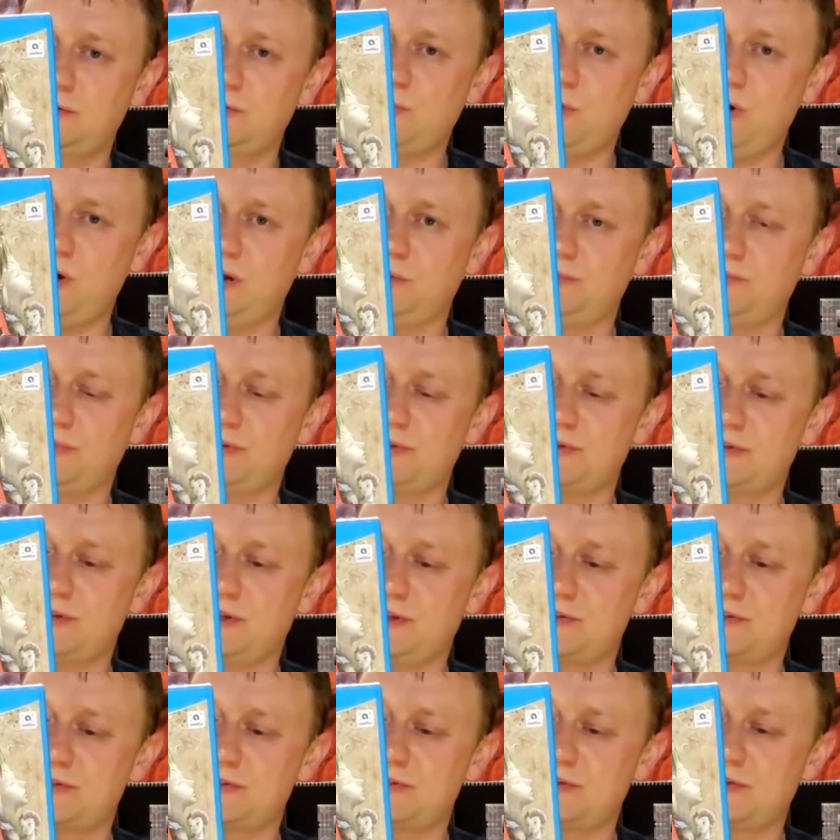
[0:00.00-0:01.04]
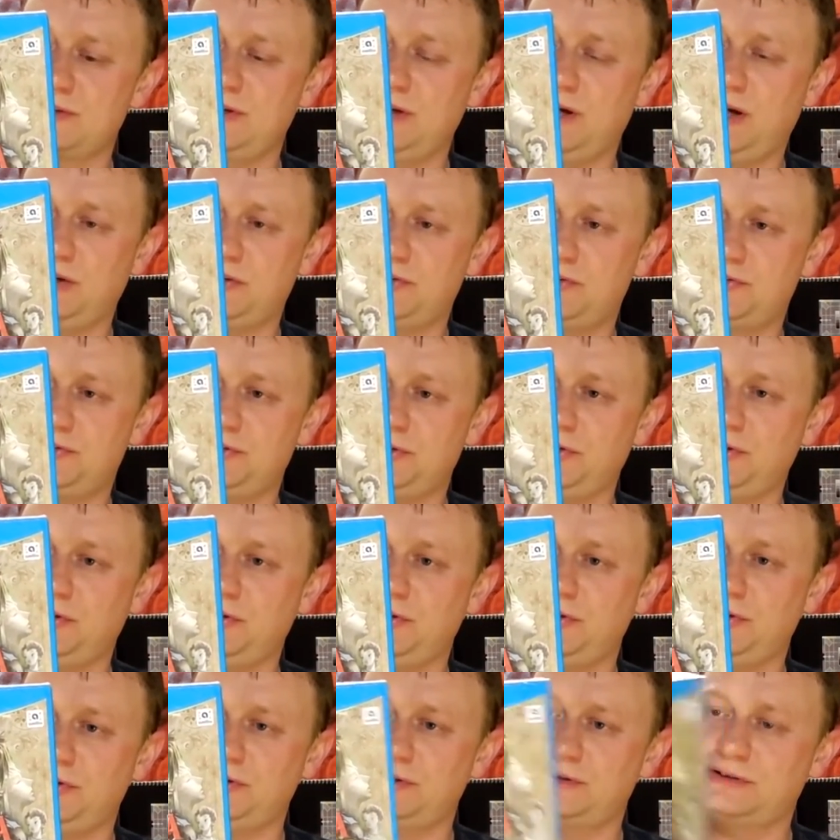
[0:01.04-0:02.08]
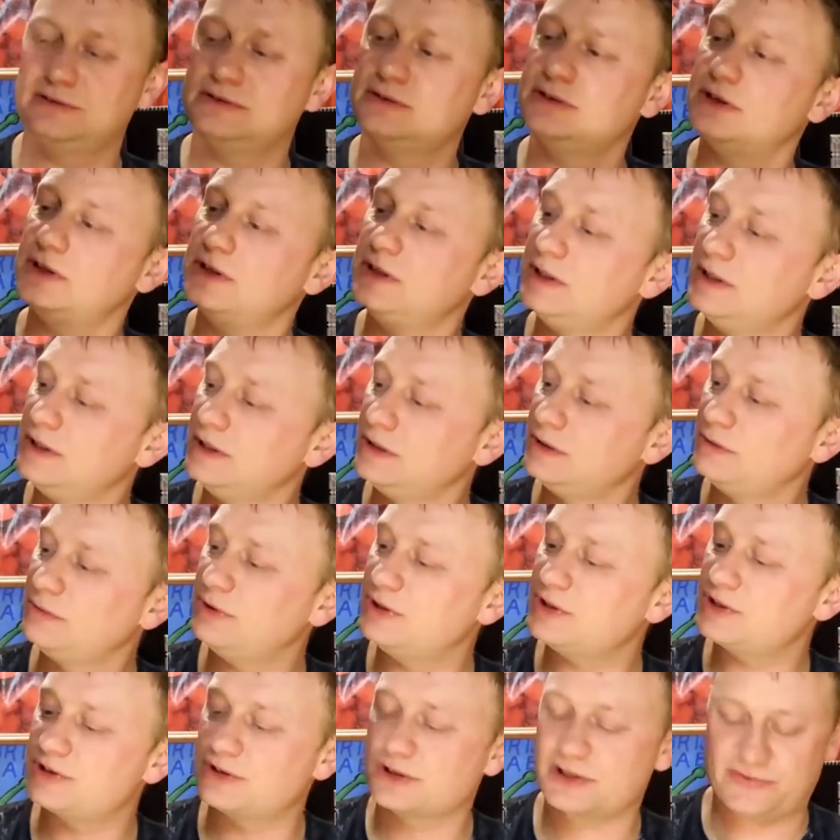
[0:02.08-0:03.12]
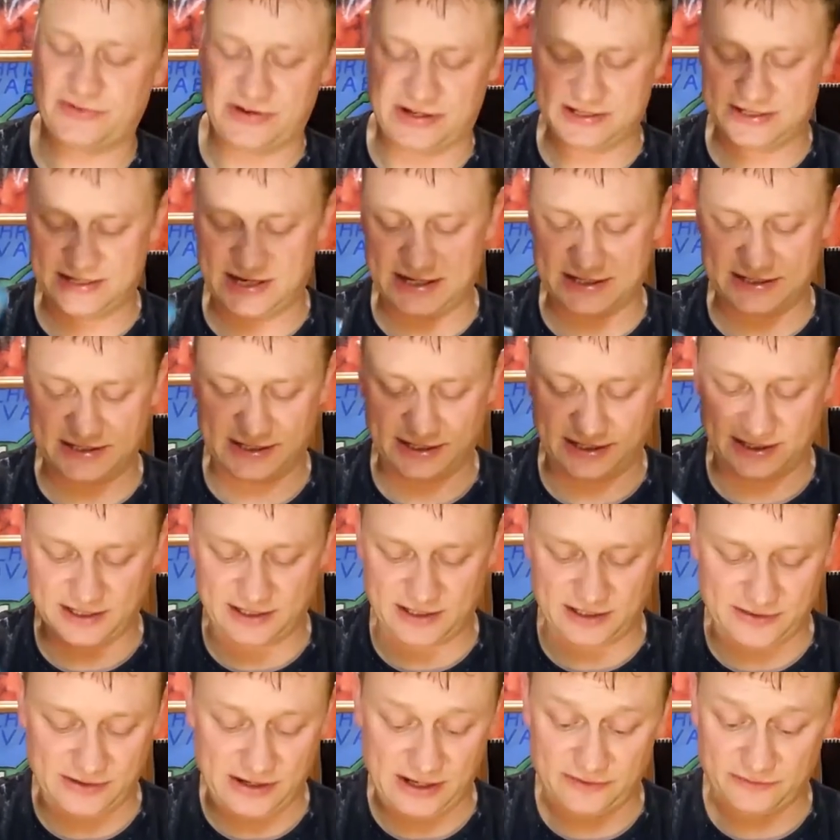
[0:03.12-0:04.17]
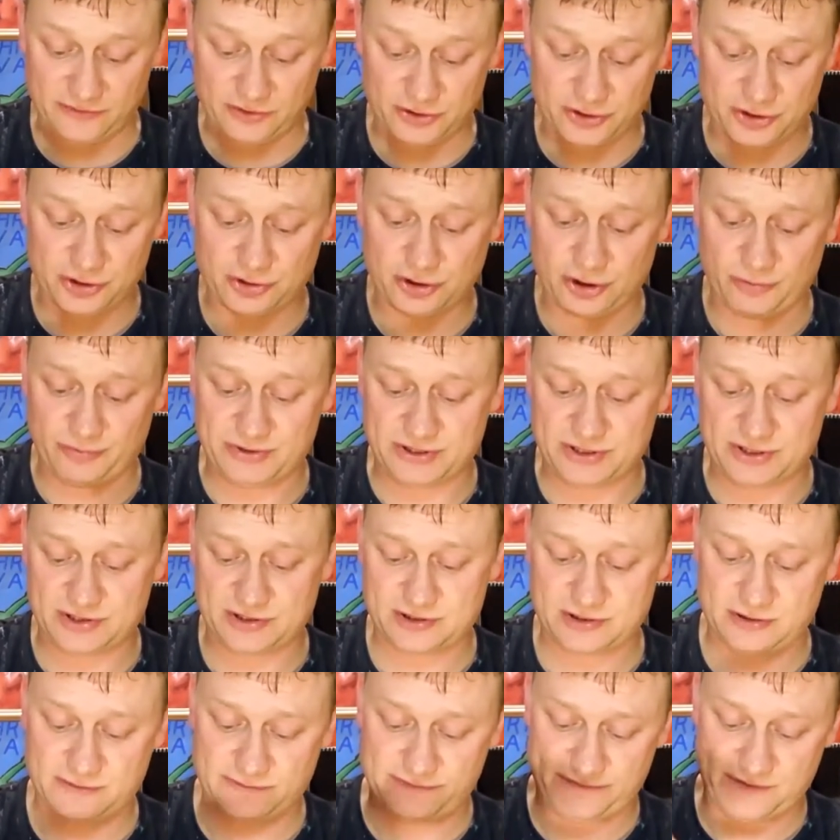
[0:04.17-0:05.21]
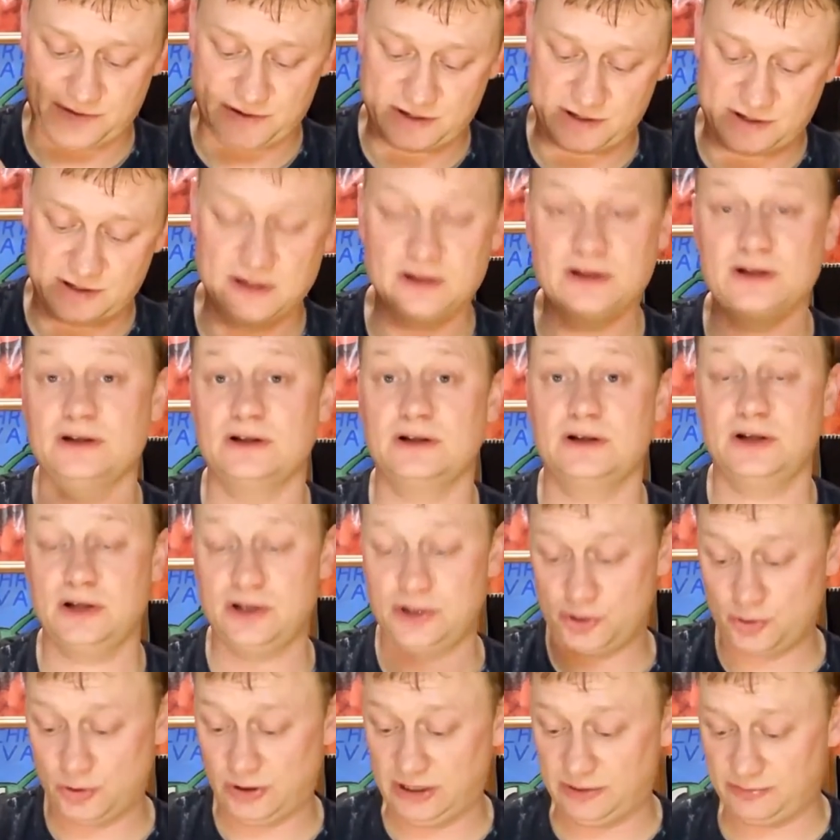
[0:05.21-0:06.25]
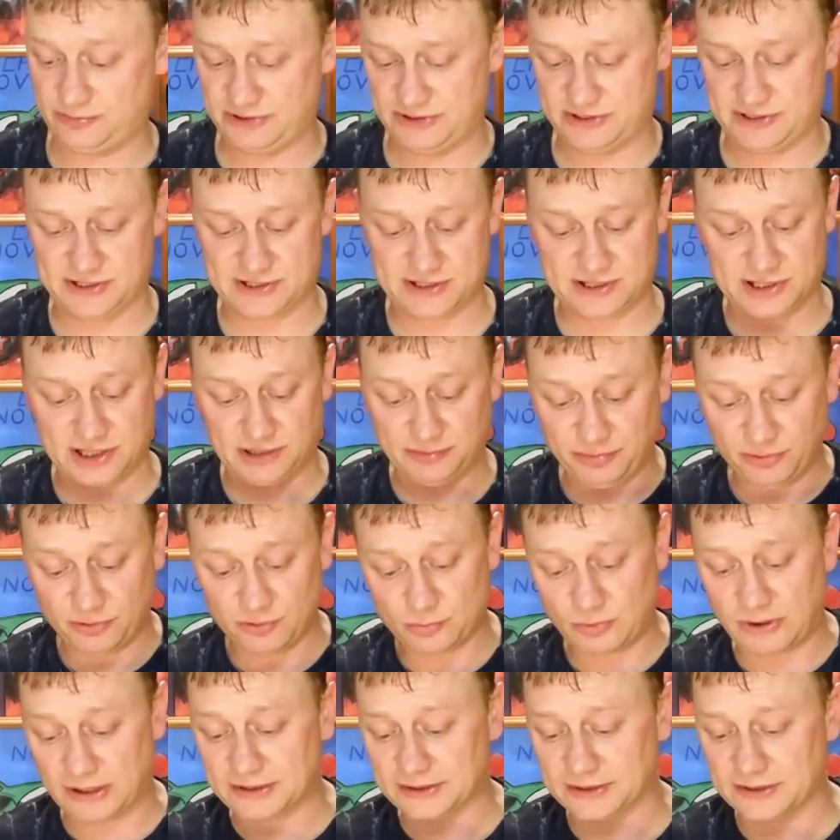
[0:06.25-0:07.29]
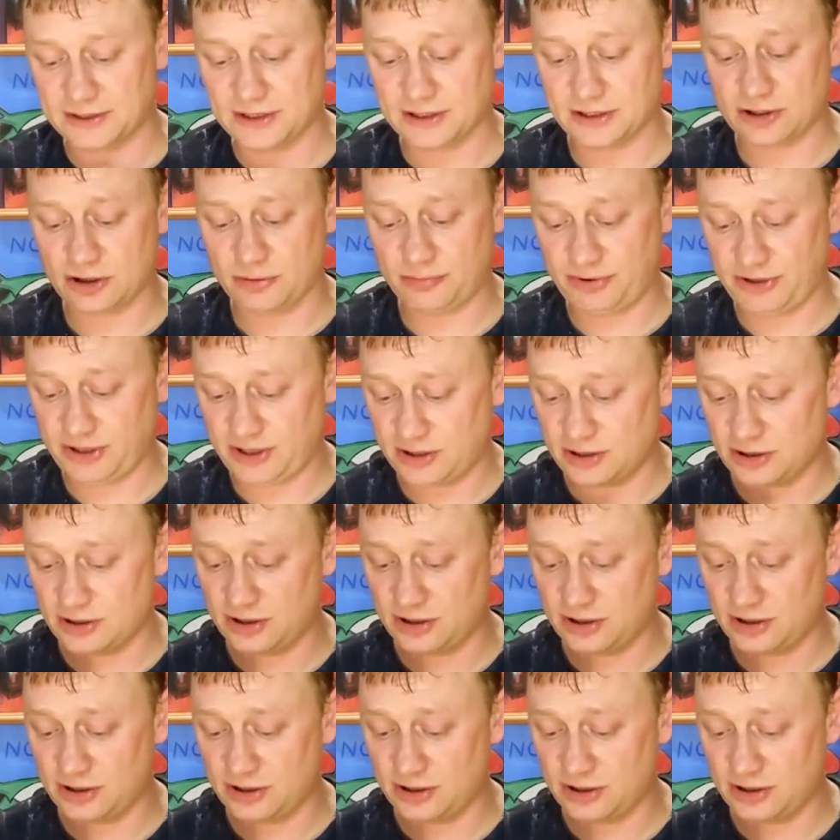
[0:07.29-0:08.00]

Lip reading: Twilight Princess HD, which looks fantastic. And now I've got two copies of Twilight Princess, because I bought one copy,